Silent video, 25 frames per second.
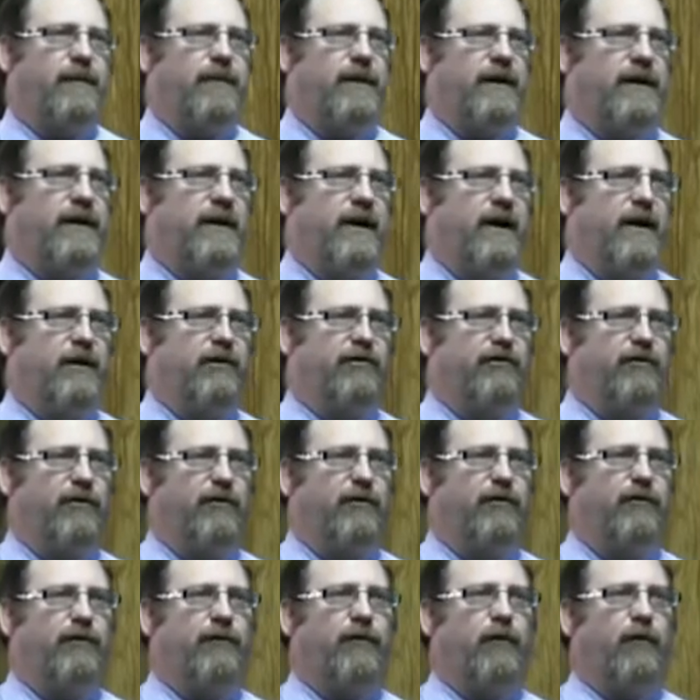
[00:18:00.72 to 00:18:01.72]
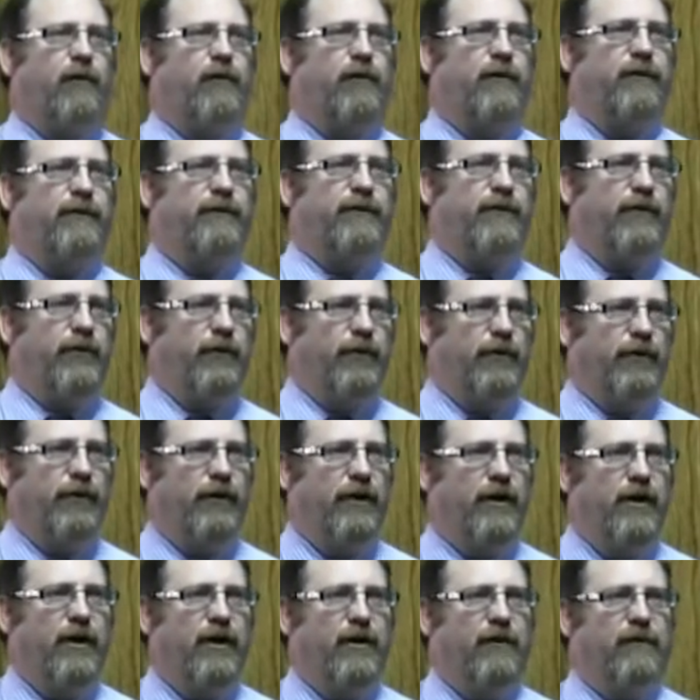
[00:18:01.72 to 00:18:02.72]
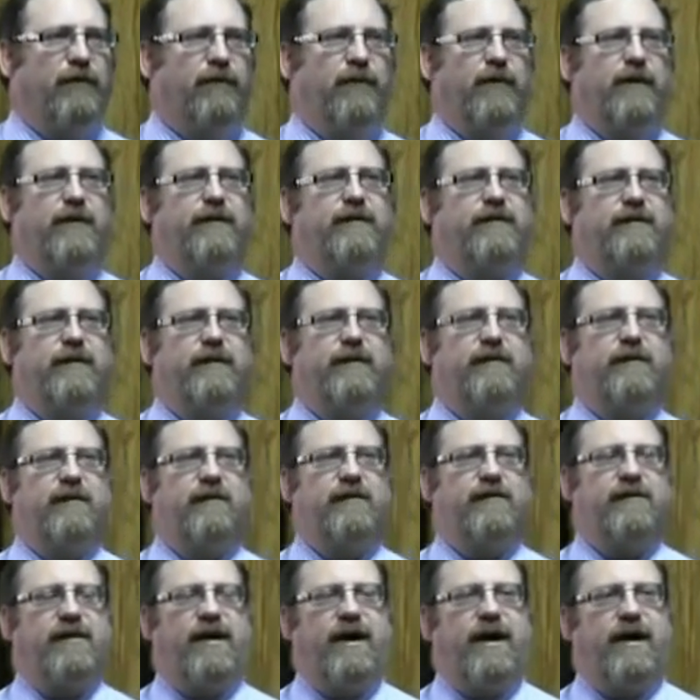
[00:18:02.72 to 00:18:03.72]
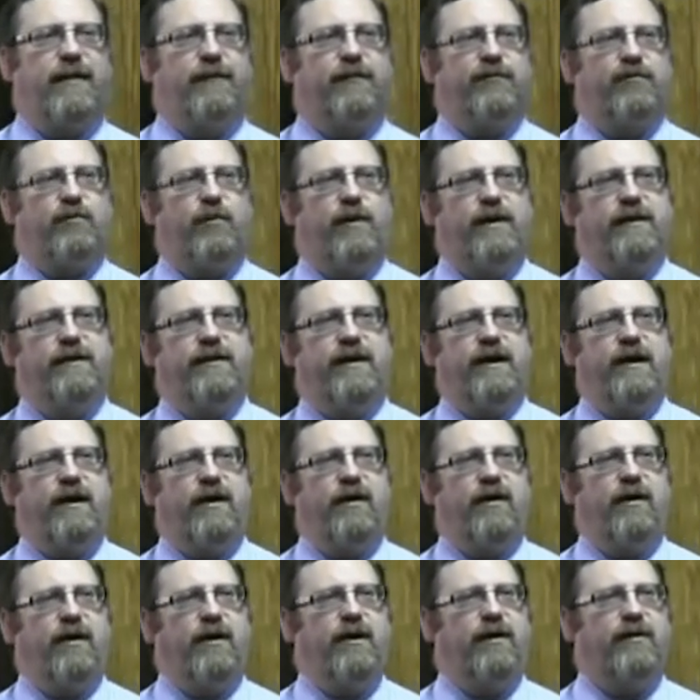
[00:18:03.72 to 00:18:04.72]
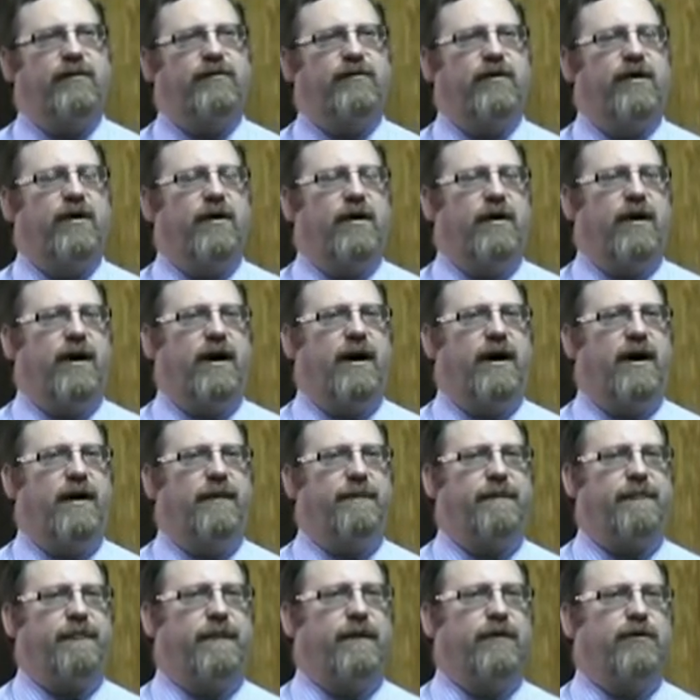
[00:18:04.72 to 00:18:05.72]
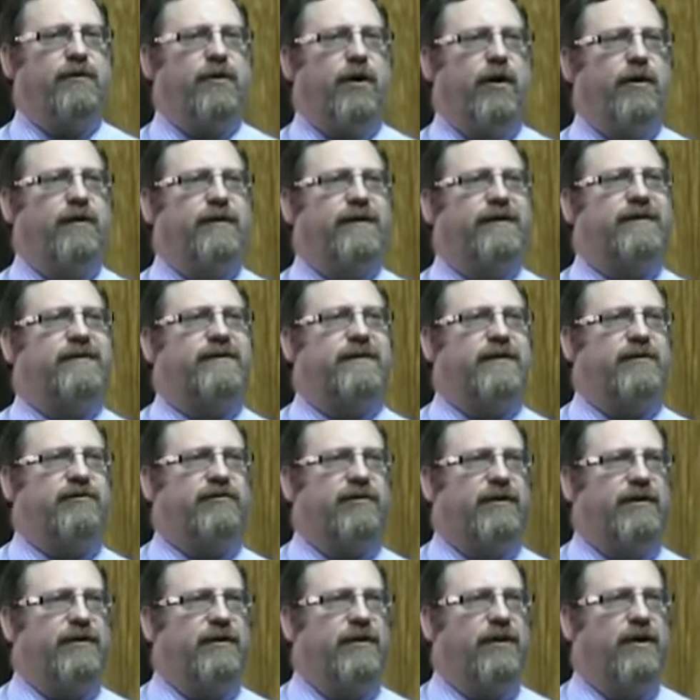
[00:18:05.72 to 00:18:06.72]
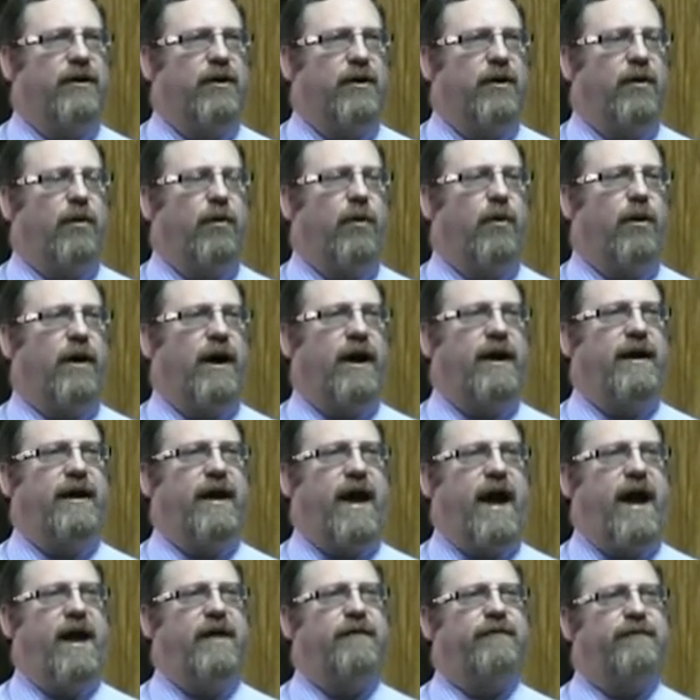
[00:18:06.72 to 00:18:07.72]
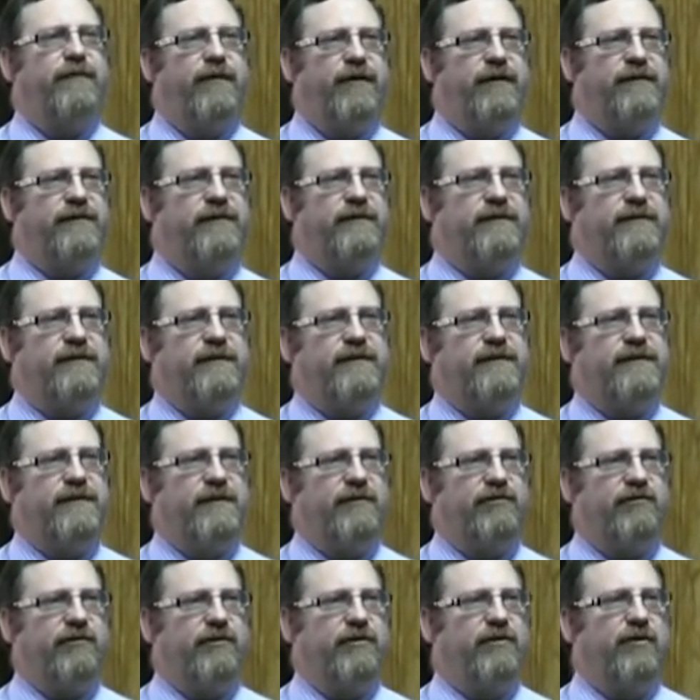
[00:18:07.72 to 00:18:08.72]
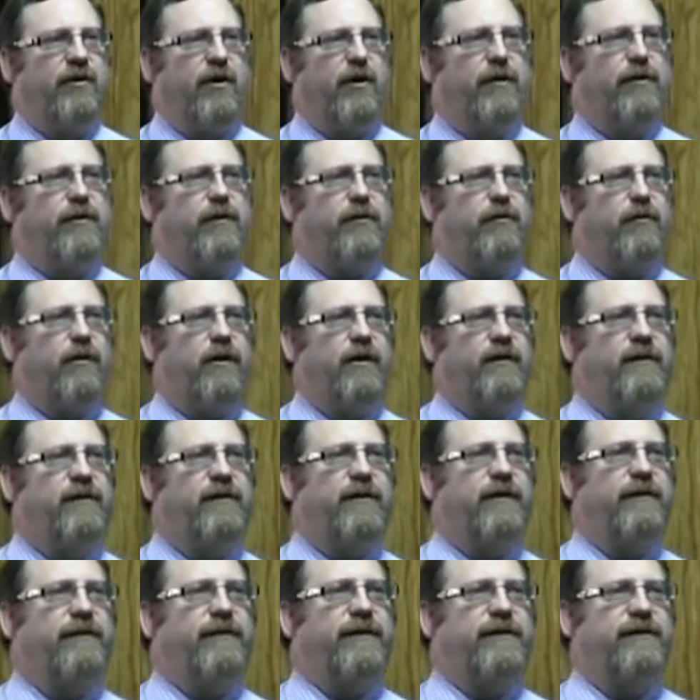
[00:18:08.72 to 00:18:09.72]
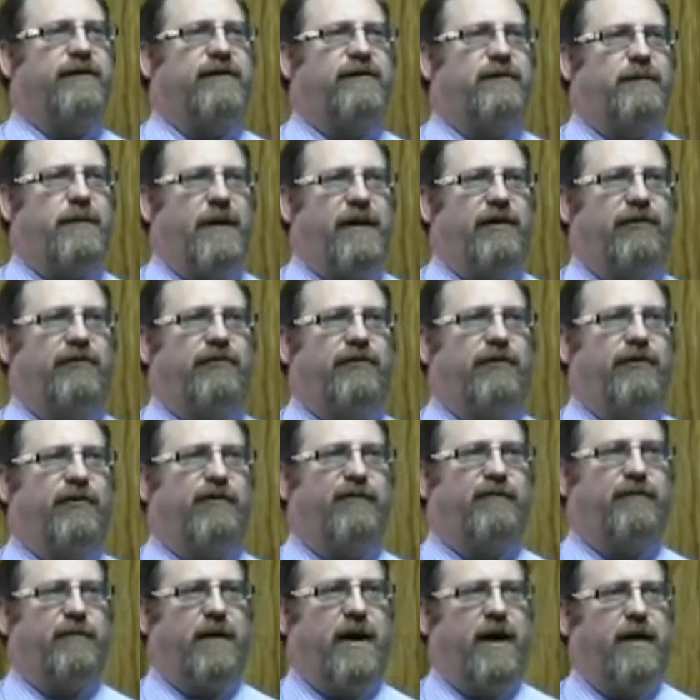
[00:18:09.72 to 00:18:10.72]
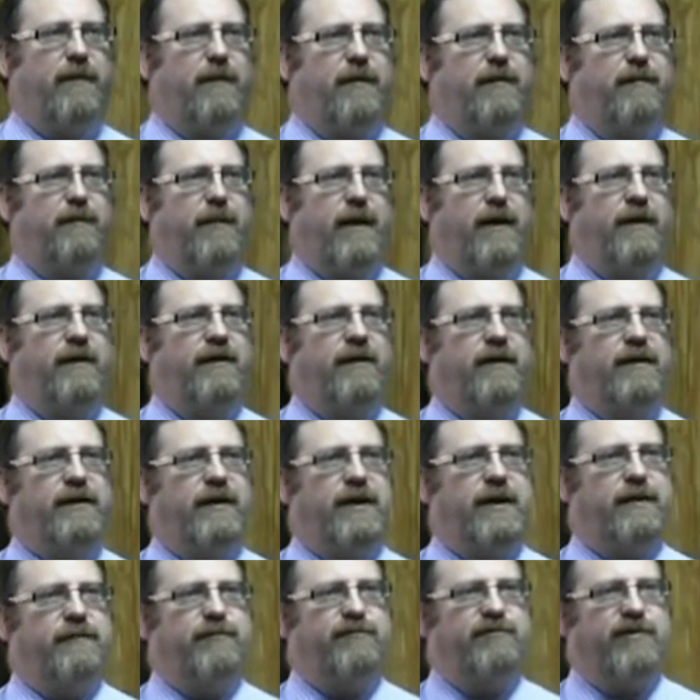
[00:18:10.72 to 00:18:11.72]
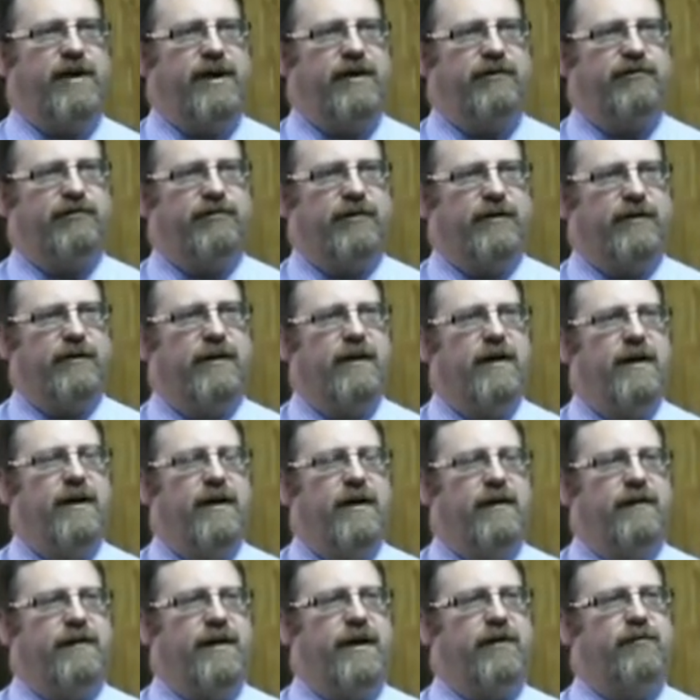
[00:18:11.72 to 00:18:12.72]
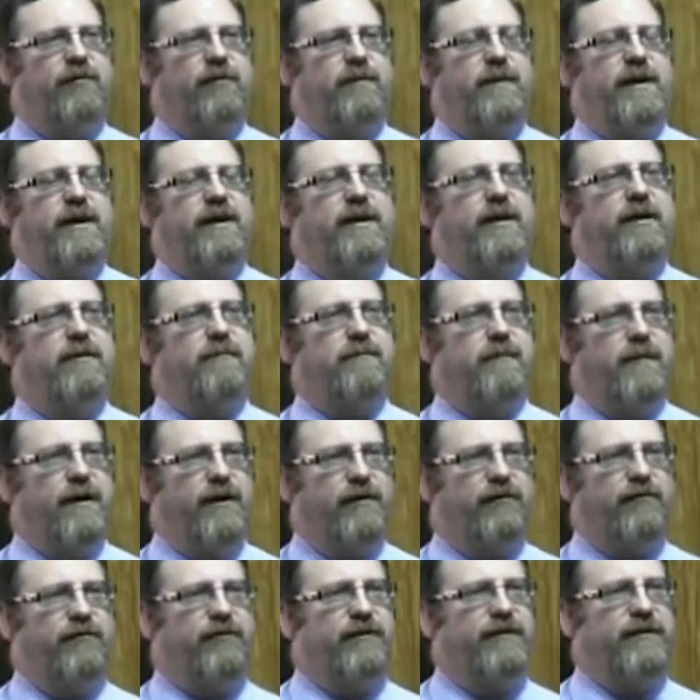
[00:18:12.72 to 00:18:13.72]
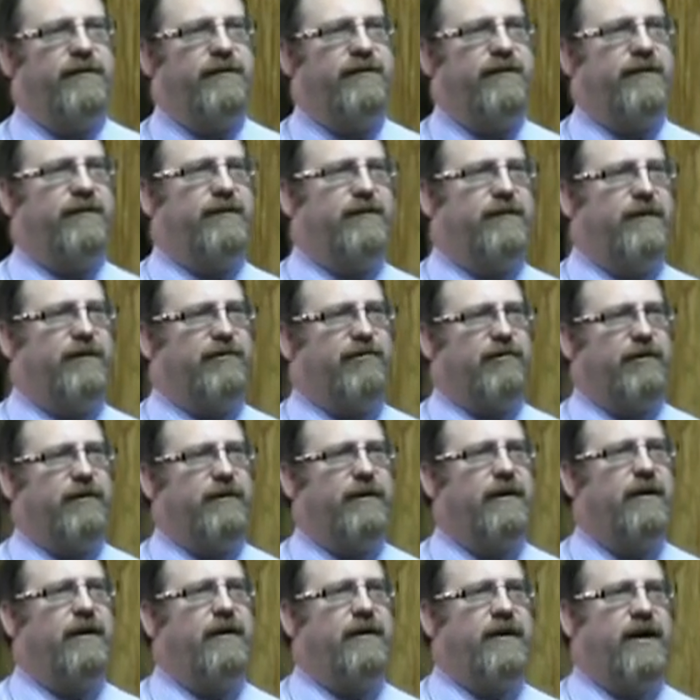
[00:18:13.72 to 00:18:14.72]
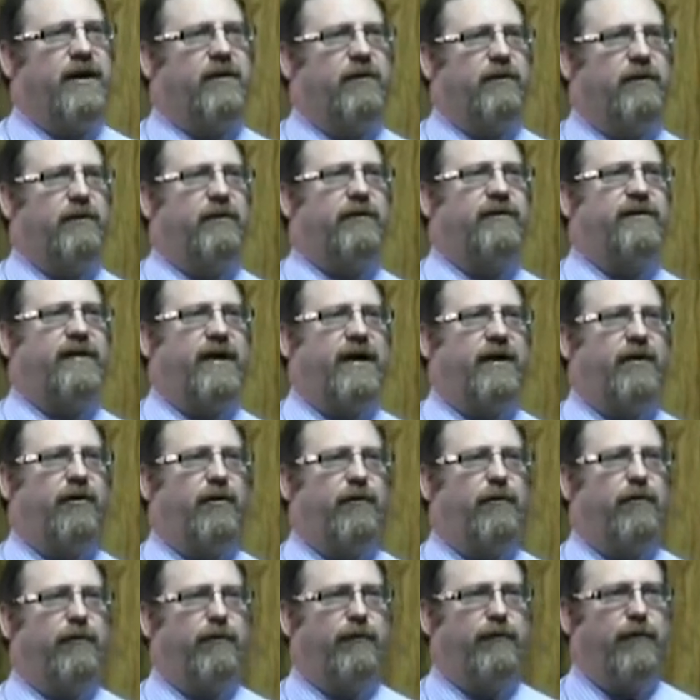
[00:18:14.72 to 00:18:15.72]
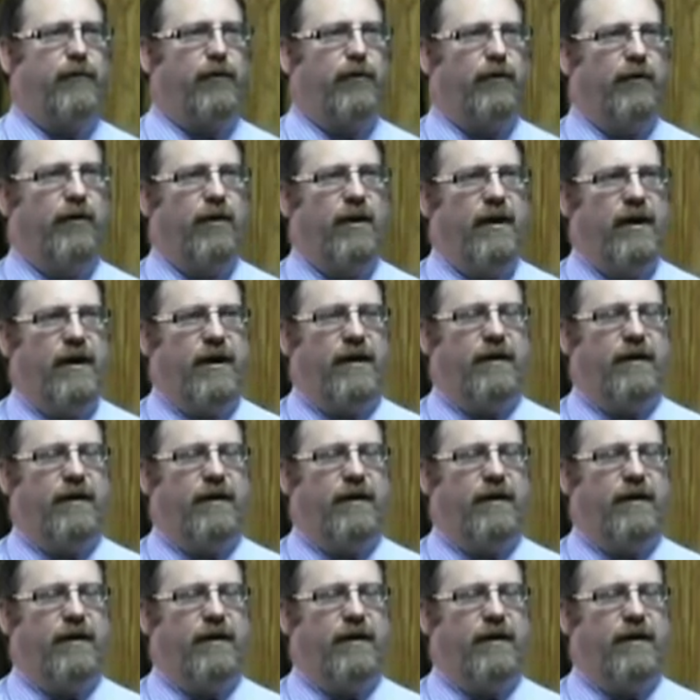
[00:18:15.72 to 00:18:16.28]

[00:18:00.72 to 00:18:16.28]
applications for review. For instance, at times when there is no decision or an adverse decision on the granting of the suspension of payment pending the objection, that would be an administrative decision that one would take on review.